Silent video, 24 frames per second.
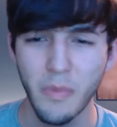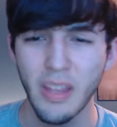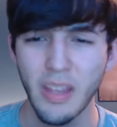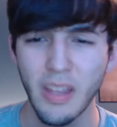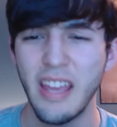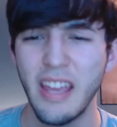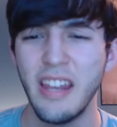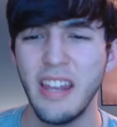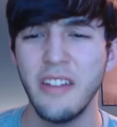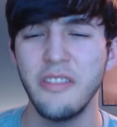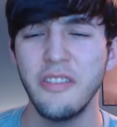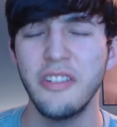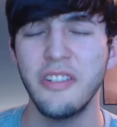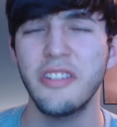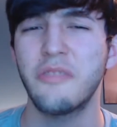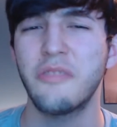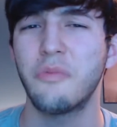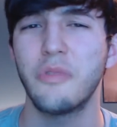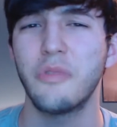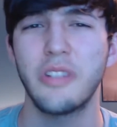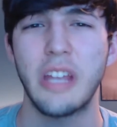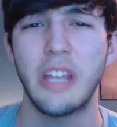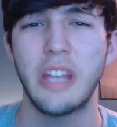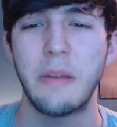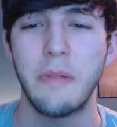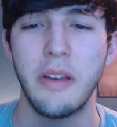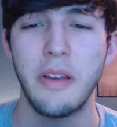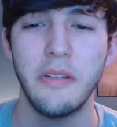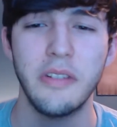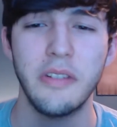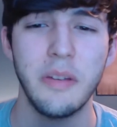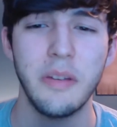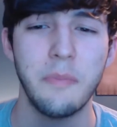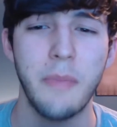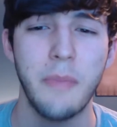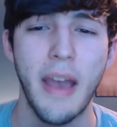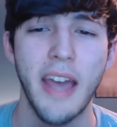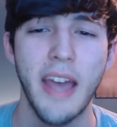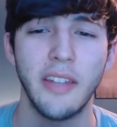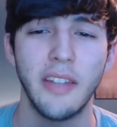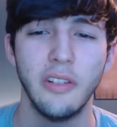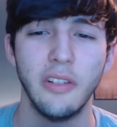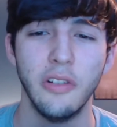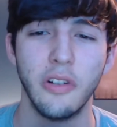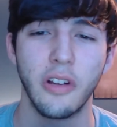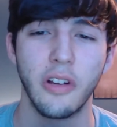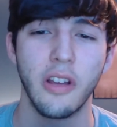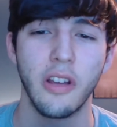And it just was a bad
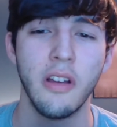look